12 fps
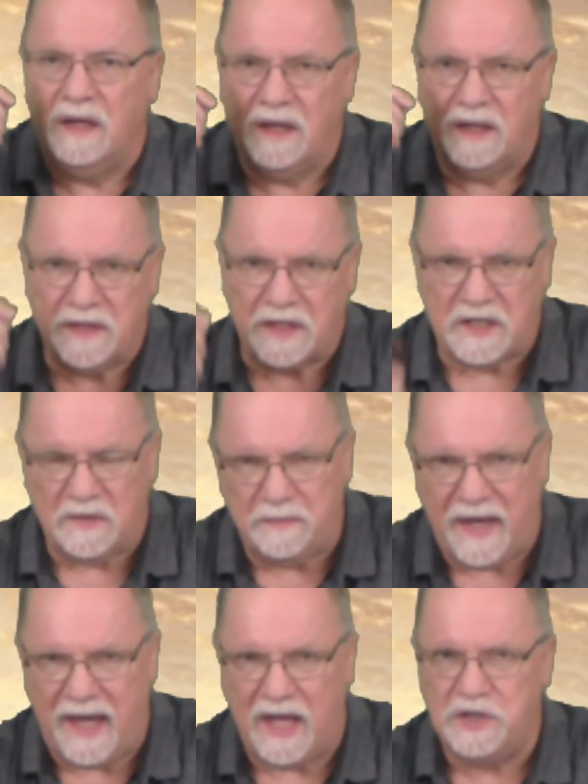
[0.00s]
The
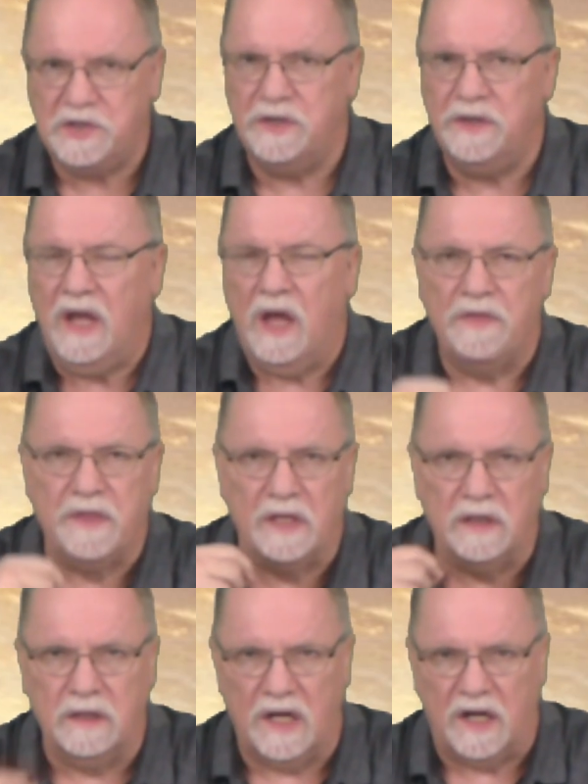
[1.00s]
compassion, the
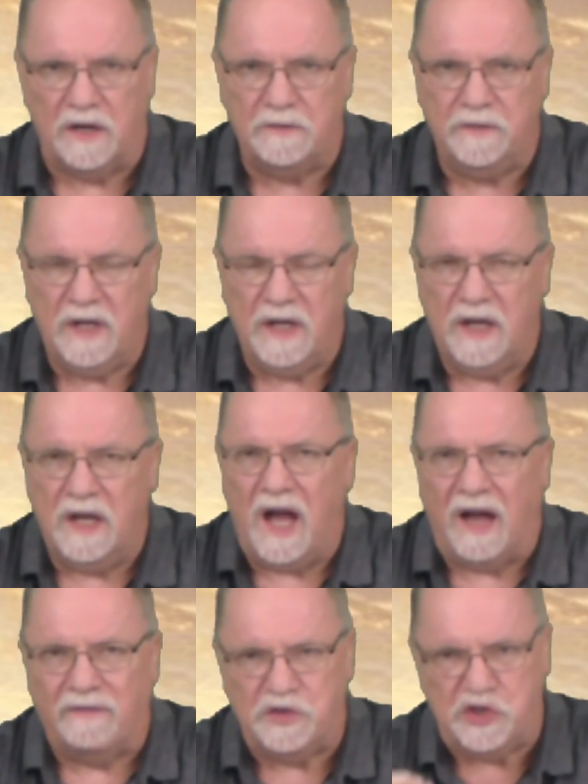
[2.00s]
love
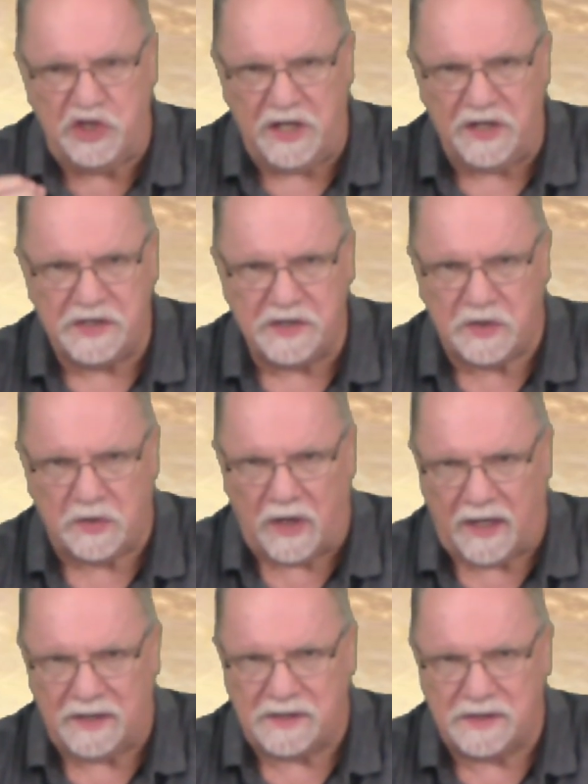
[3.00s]
of Jesus
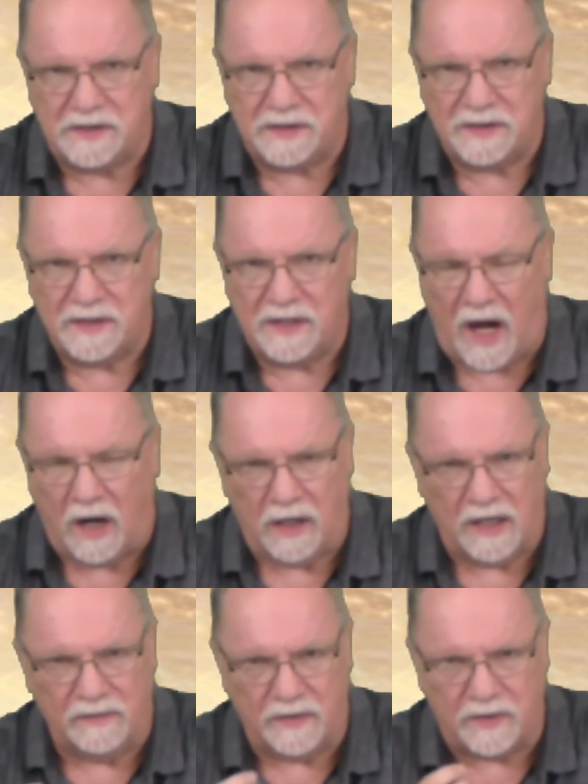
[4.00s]
Christ, our
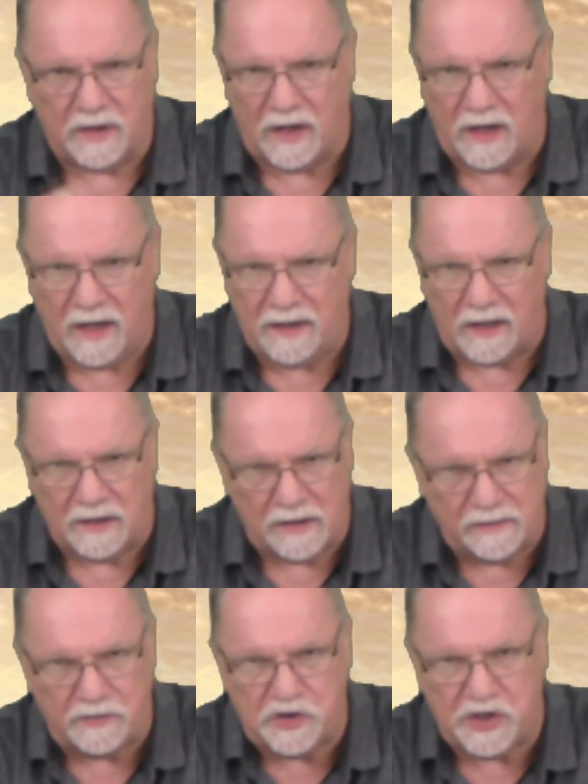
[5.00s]
love of God, our
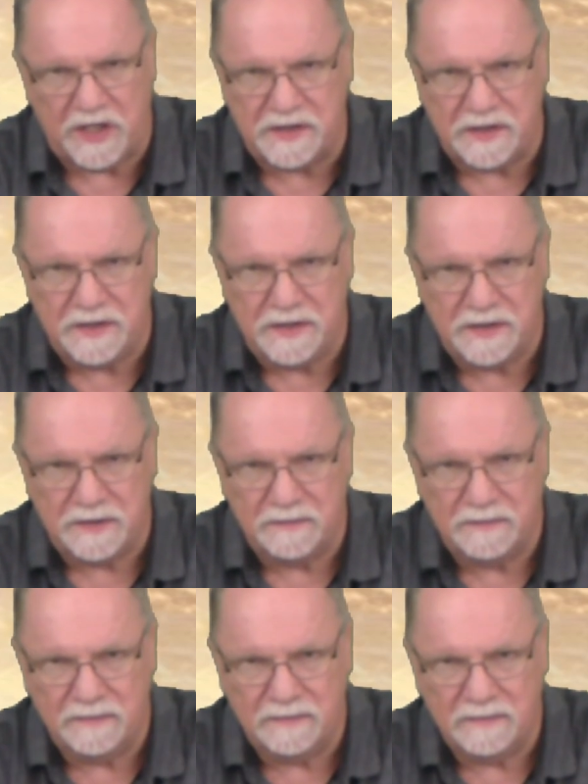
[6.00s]
love of Jesus,
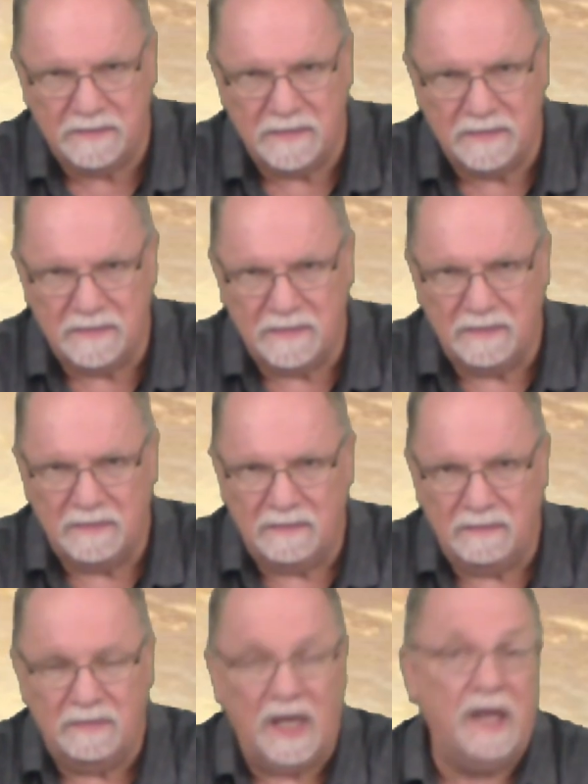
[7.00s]

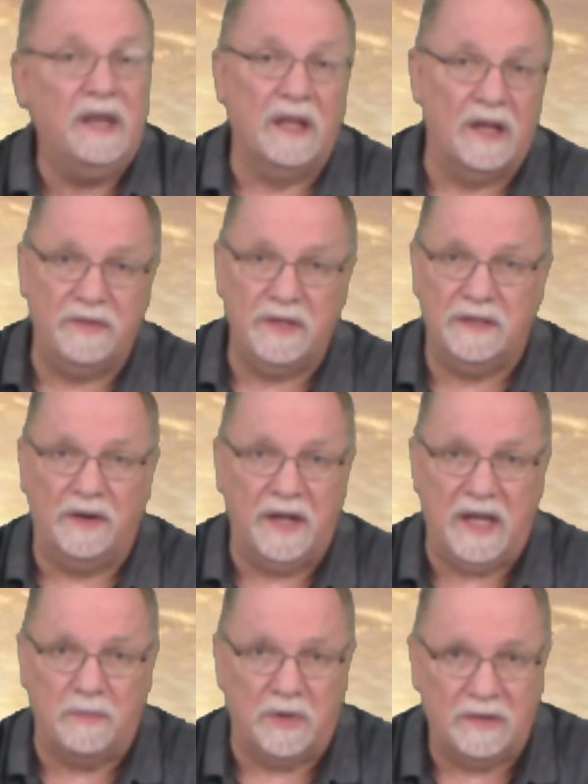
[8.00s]
and loving our
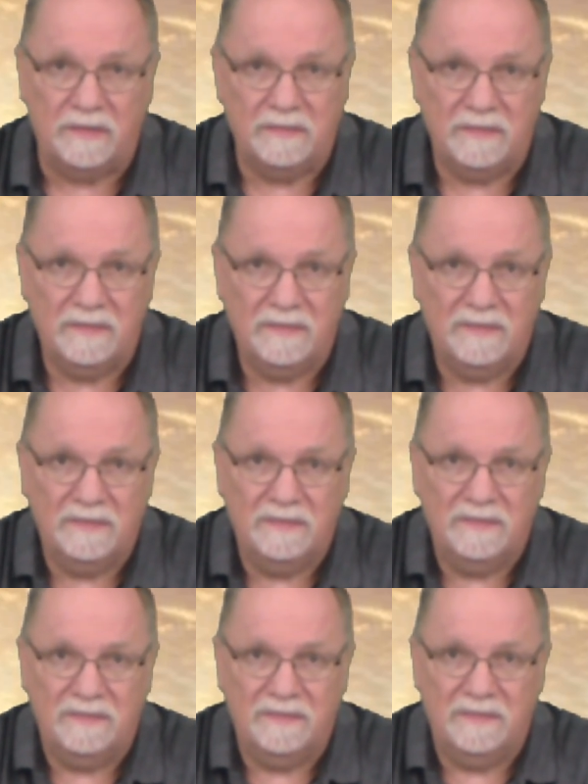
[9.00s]
neighbor.
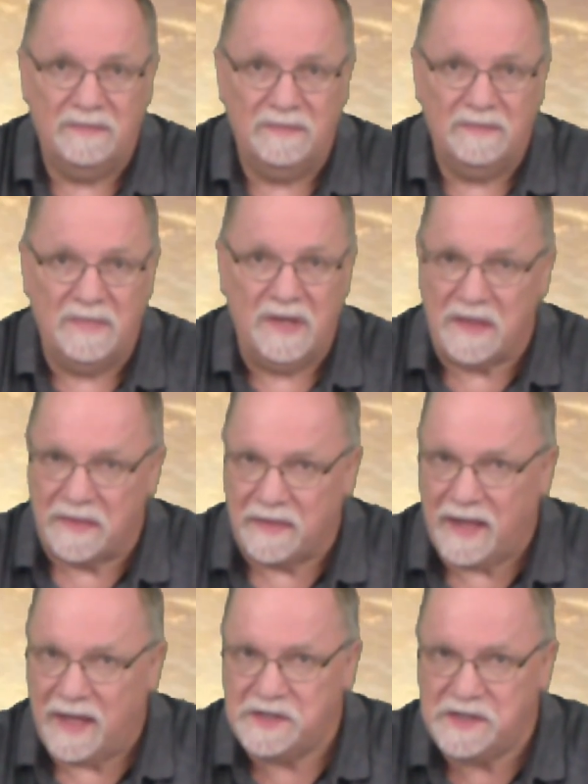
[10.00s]

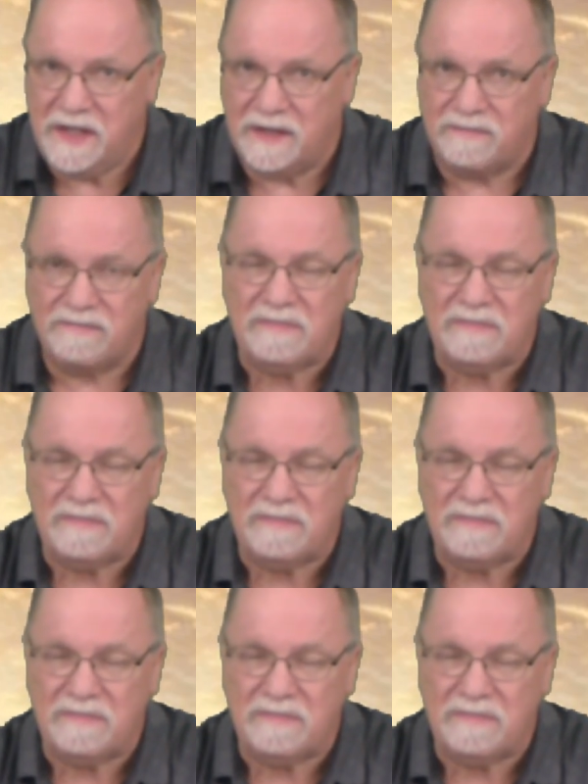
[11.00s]
That's it.